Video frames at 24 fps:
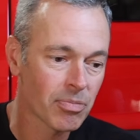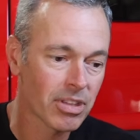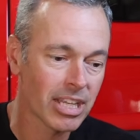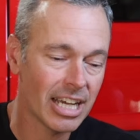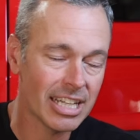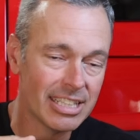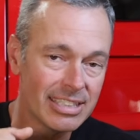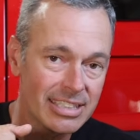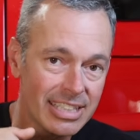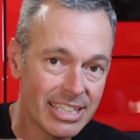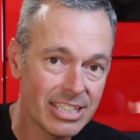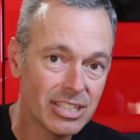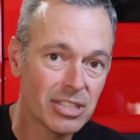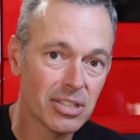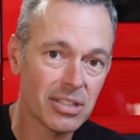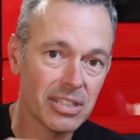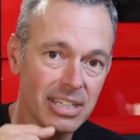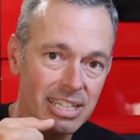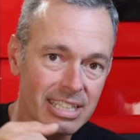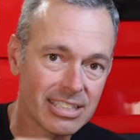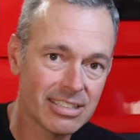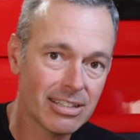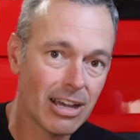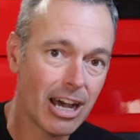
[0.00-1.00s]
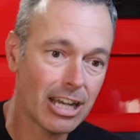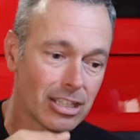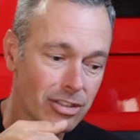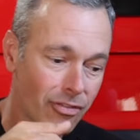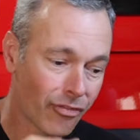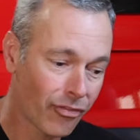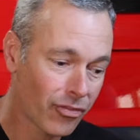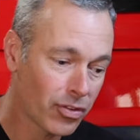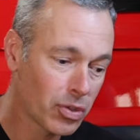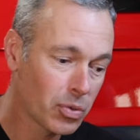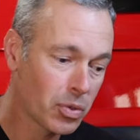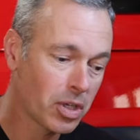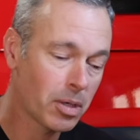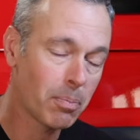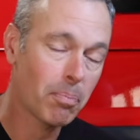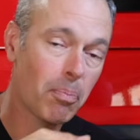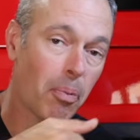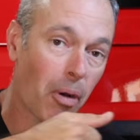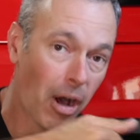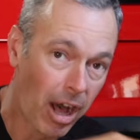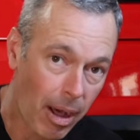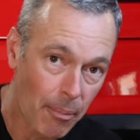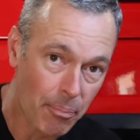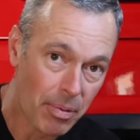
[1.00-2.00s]
a diesel exhaust fluid
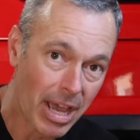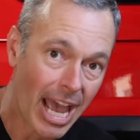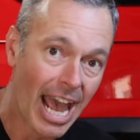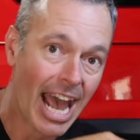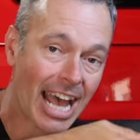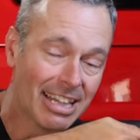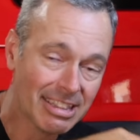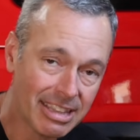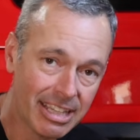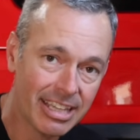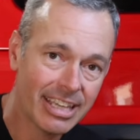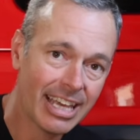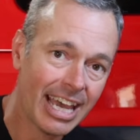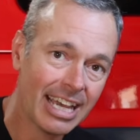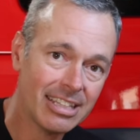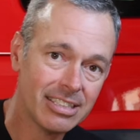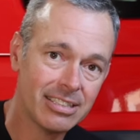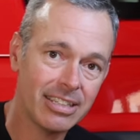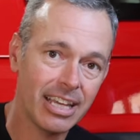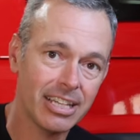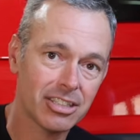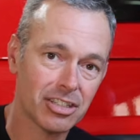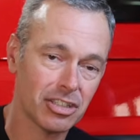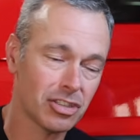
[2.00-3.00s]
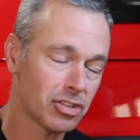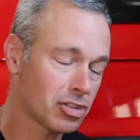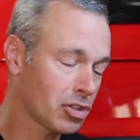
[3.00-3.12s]
pump at the gas station.